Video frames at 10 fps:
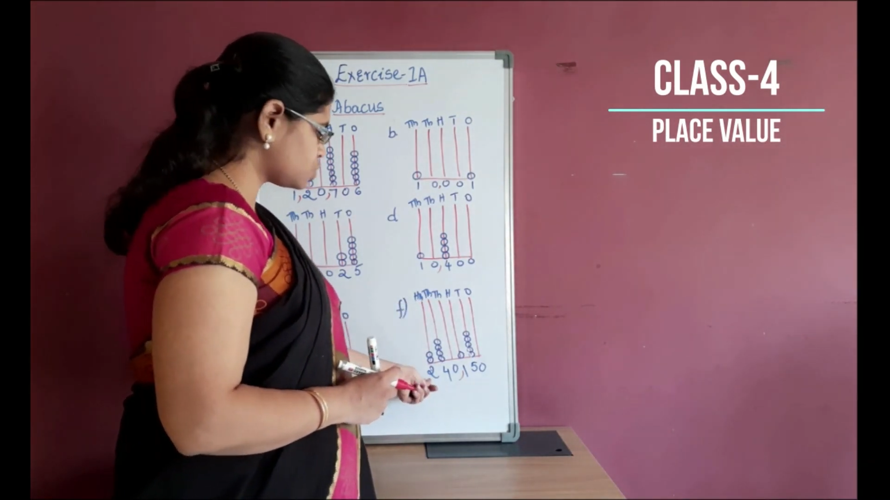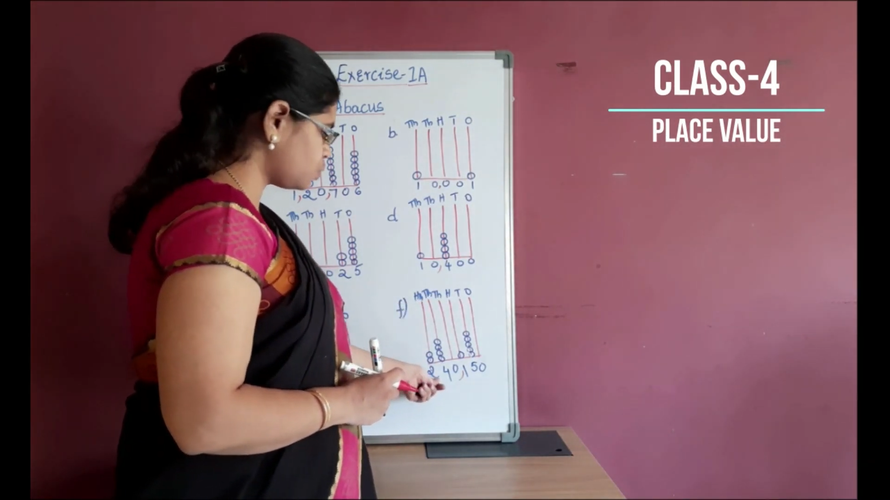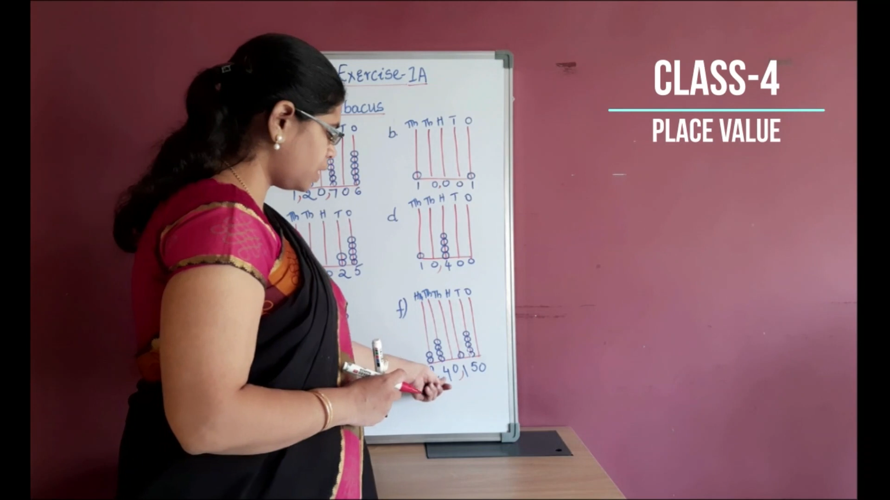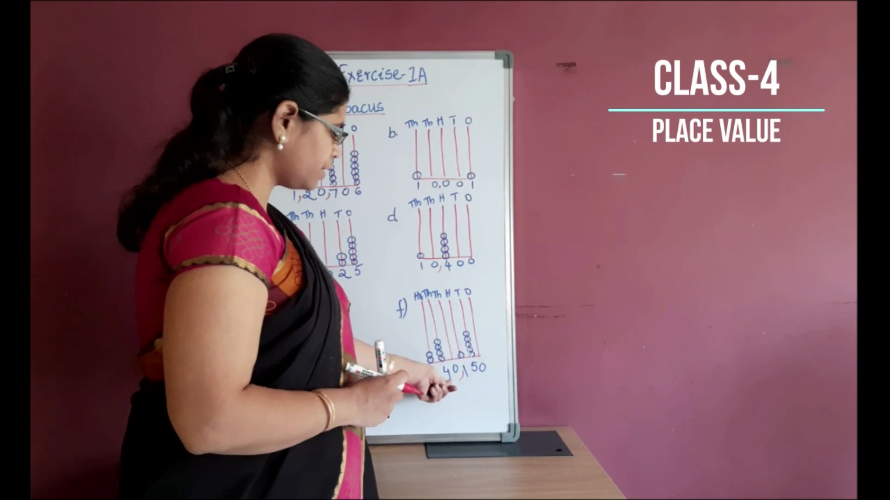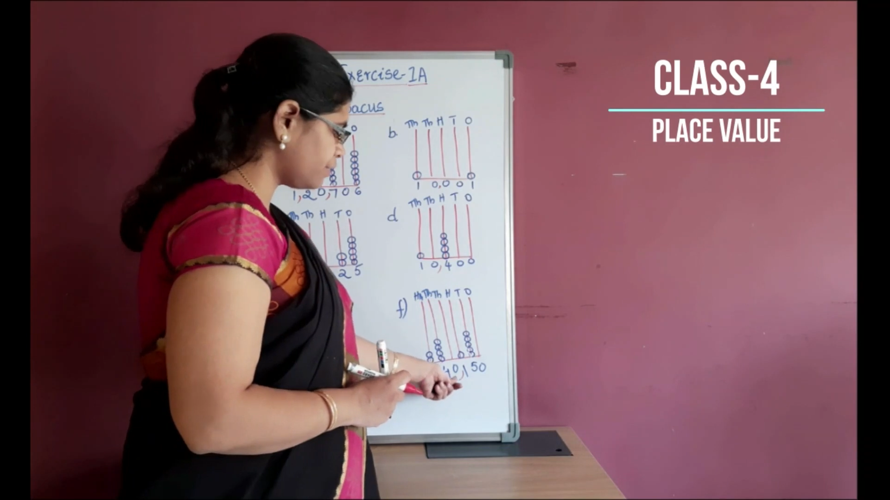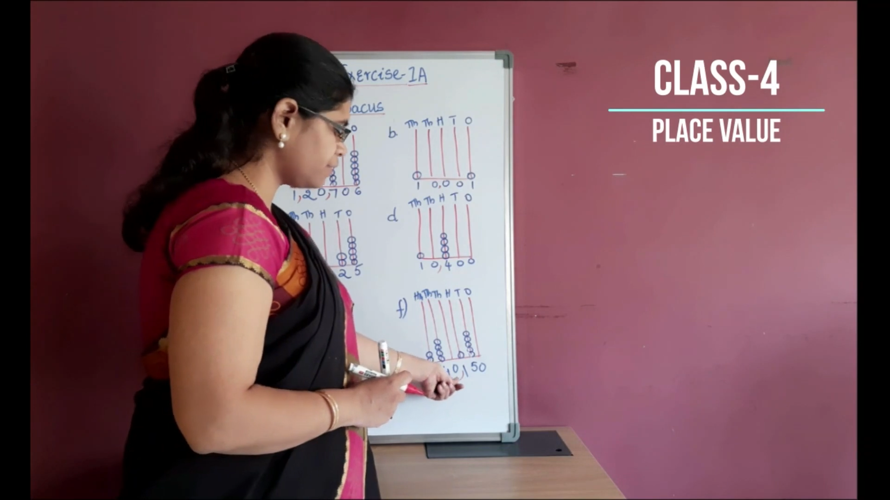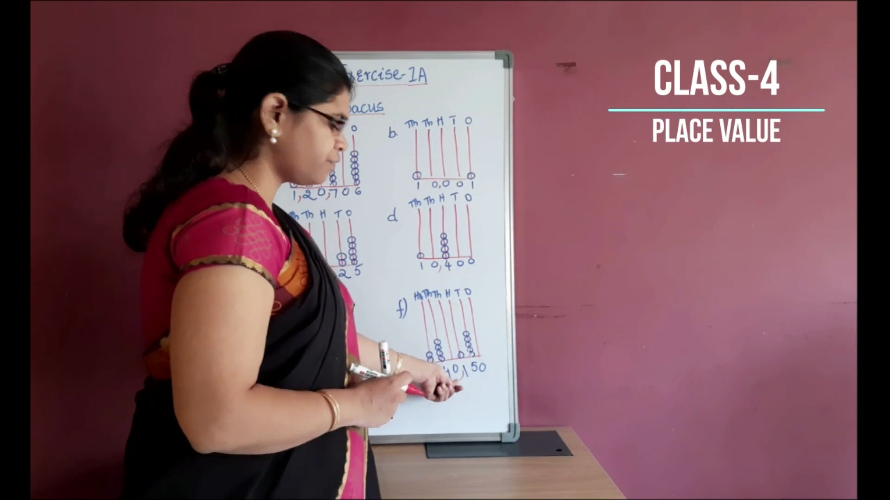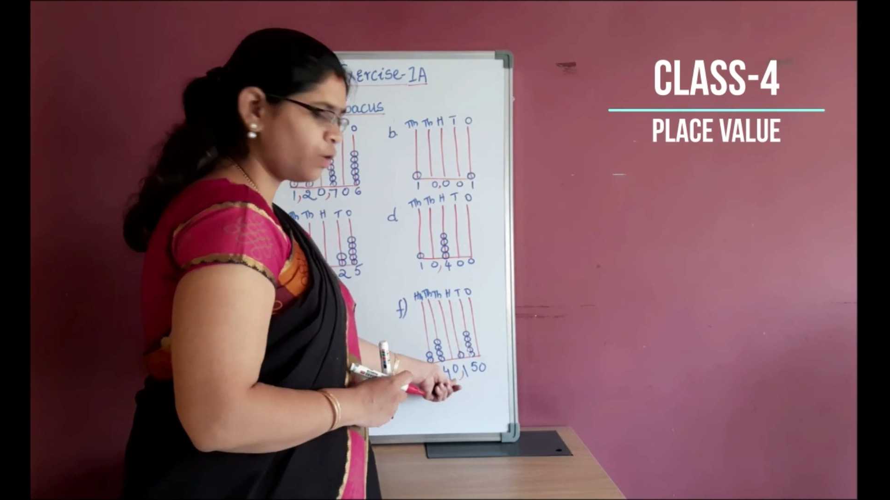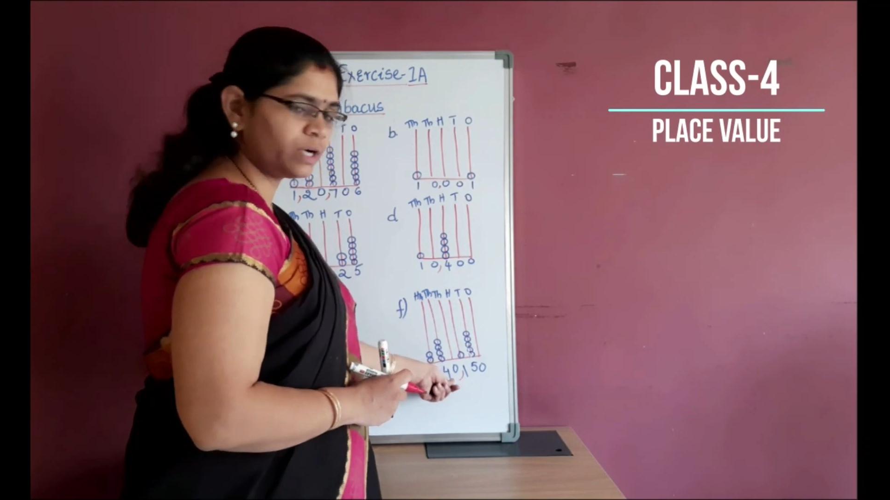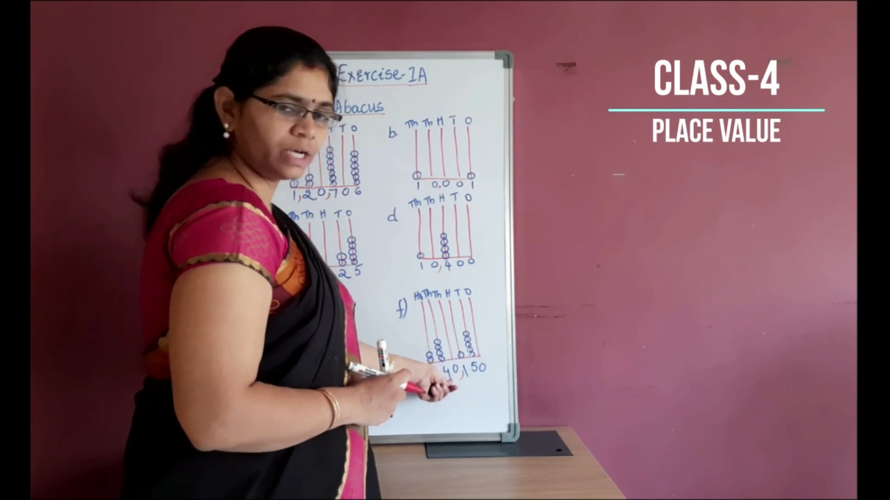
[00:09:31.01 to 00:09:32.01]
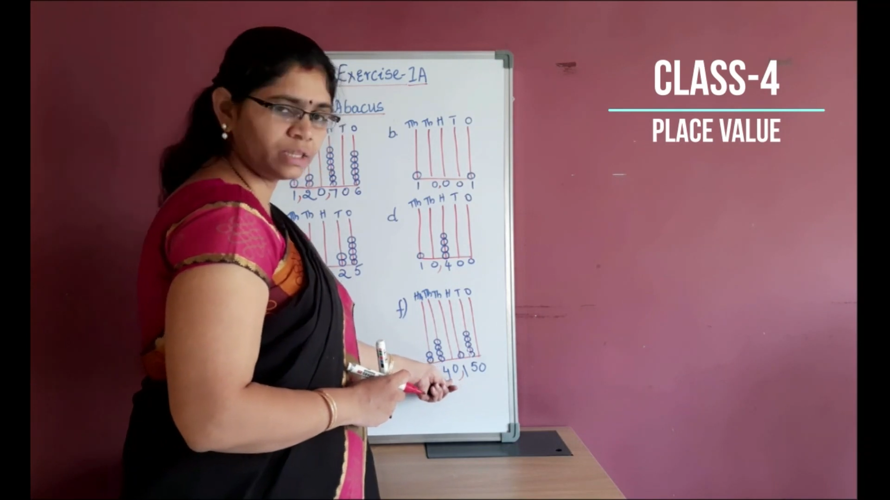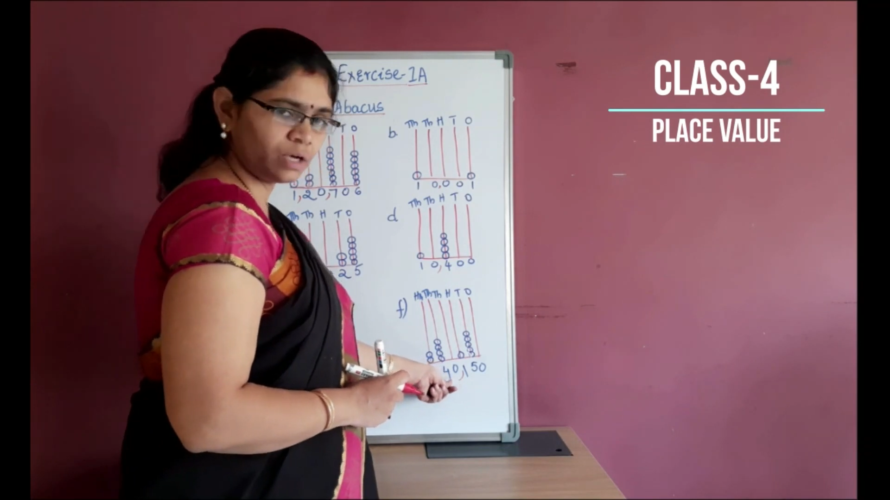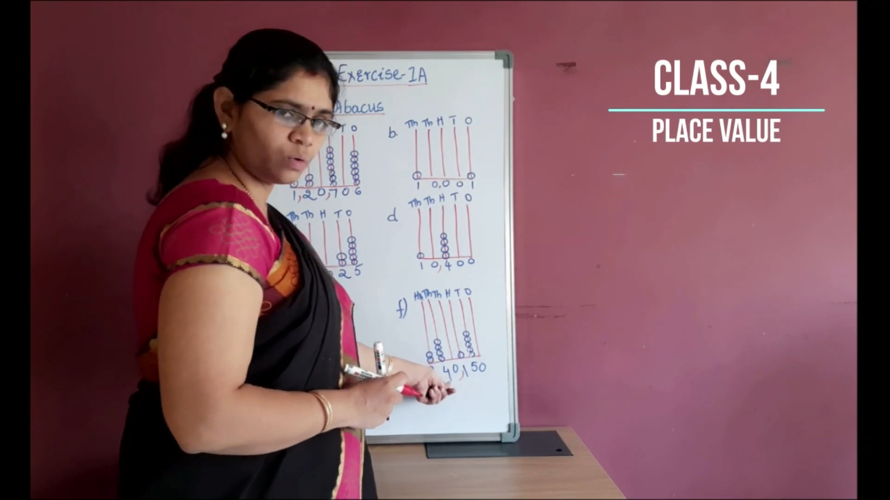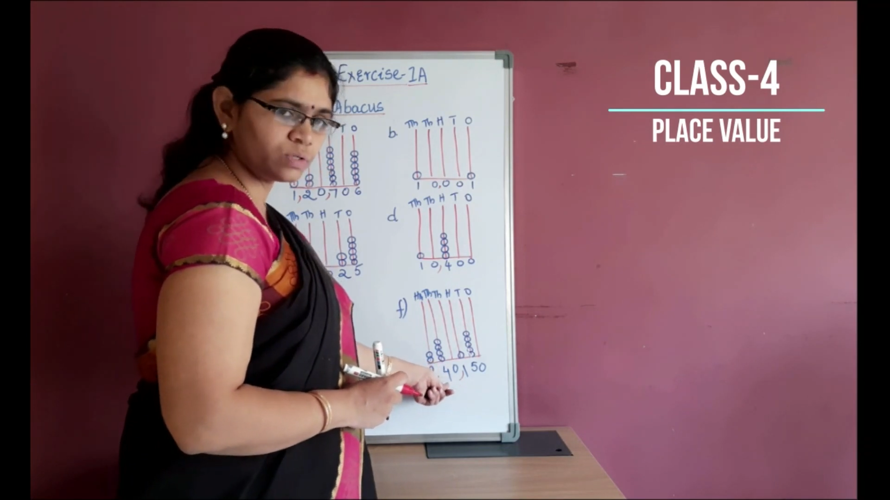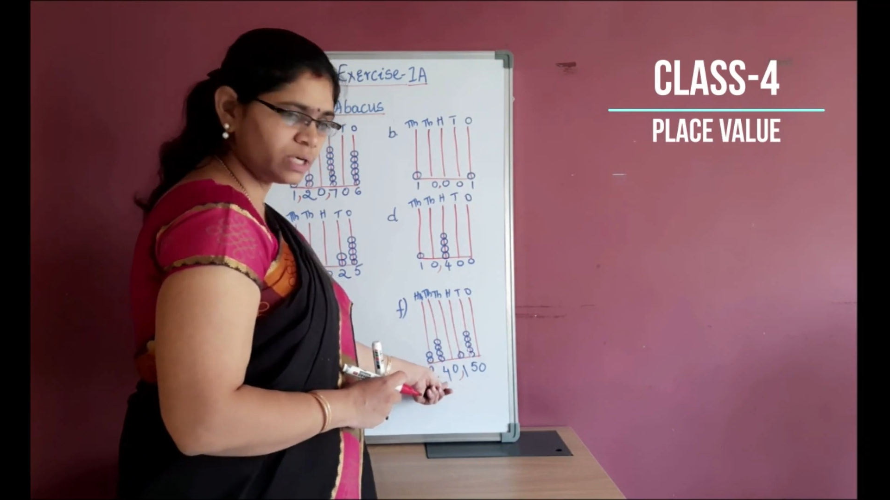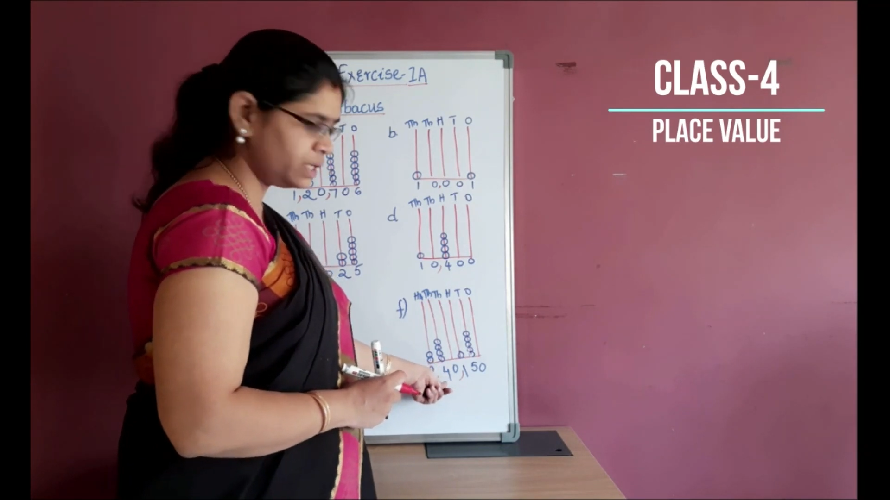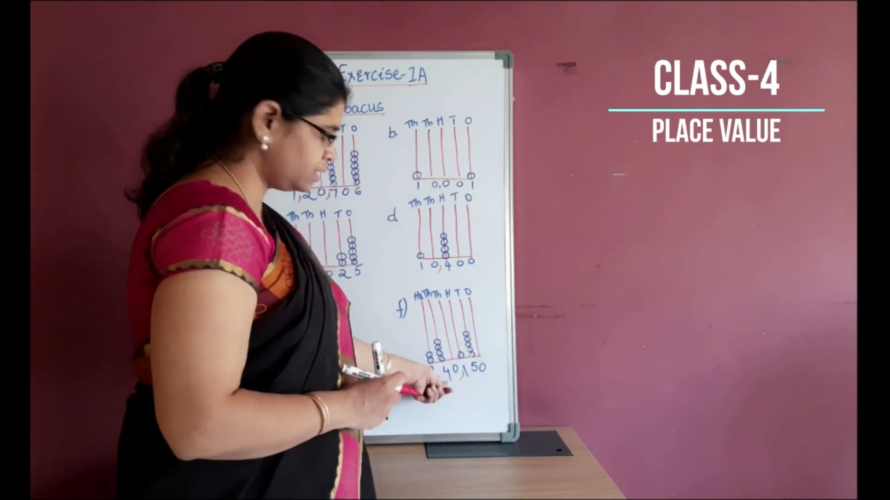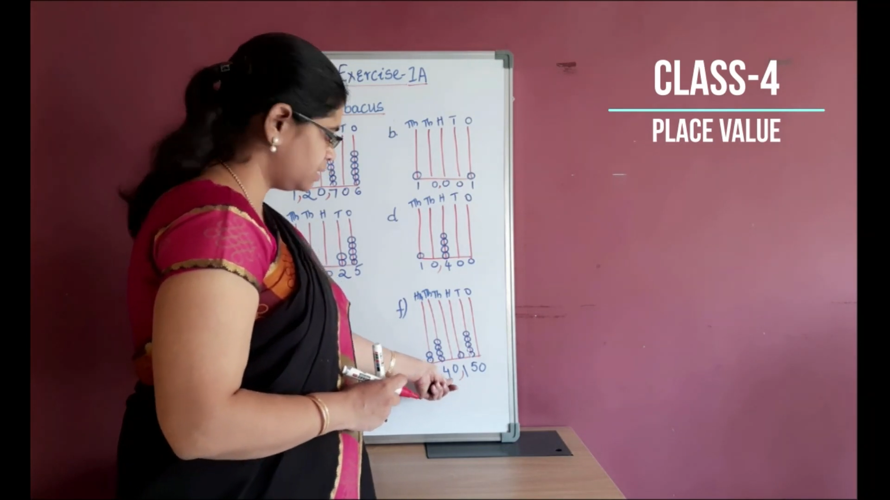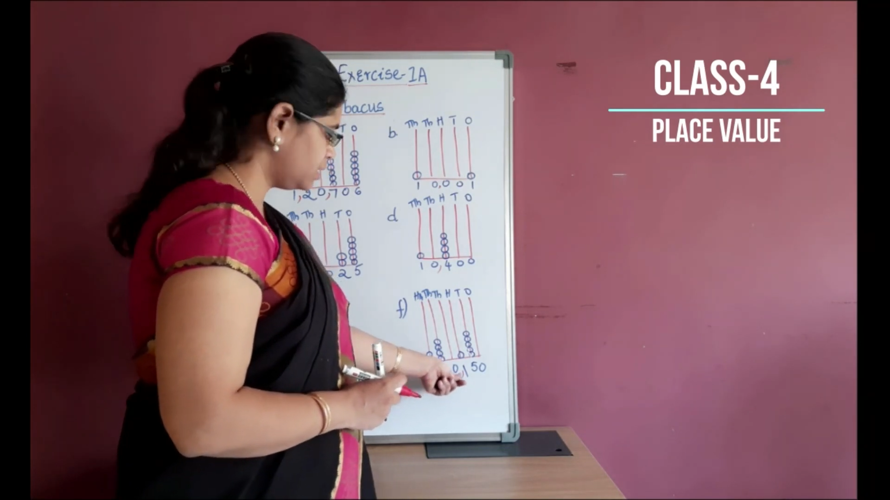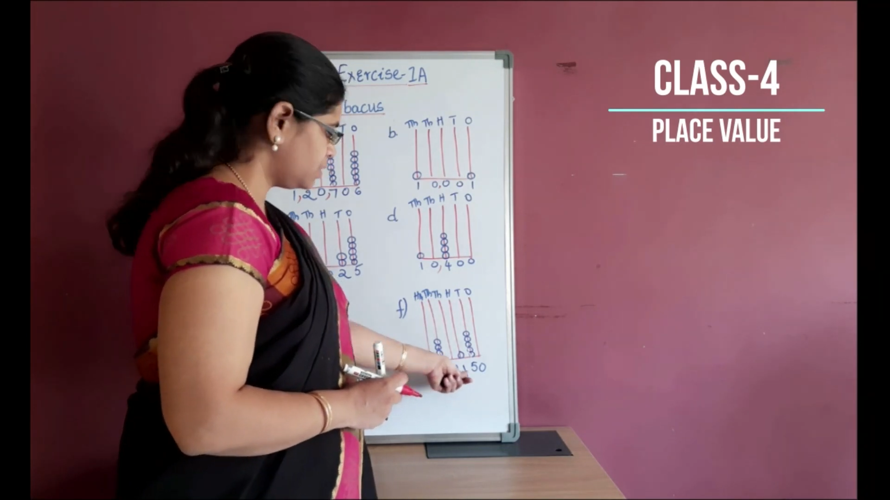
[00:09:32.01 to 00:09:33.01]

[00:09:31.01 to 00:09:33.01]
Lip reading: 240,150.